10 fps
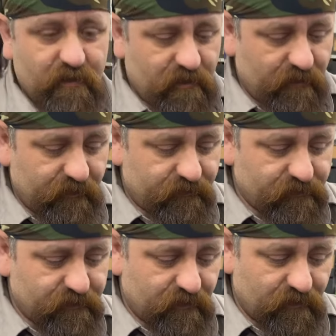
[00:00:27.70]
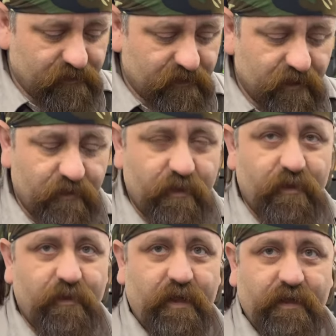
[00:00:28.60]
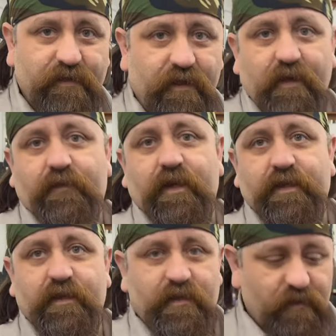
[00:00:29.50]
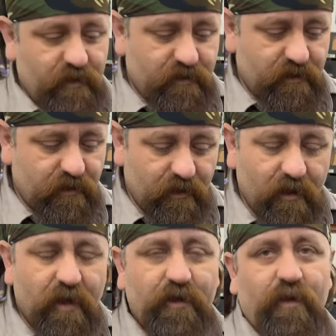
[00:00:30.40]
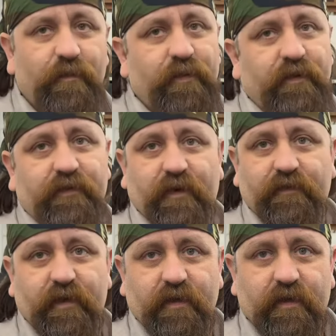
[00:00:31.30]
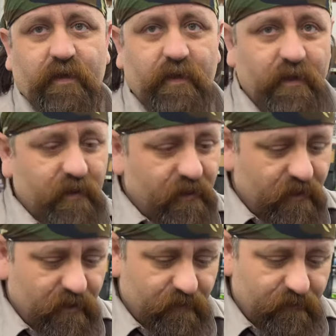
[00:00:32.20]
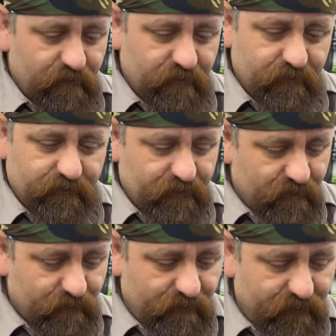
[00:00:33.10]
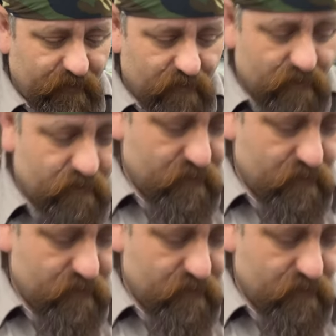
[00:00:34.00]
Unless you're sitting alongside the road and it's a life or death situation, don't put the stuff in. You can see it on my finger.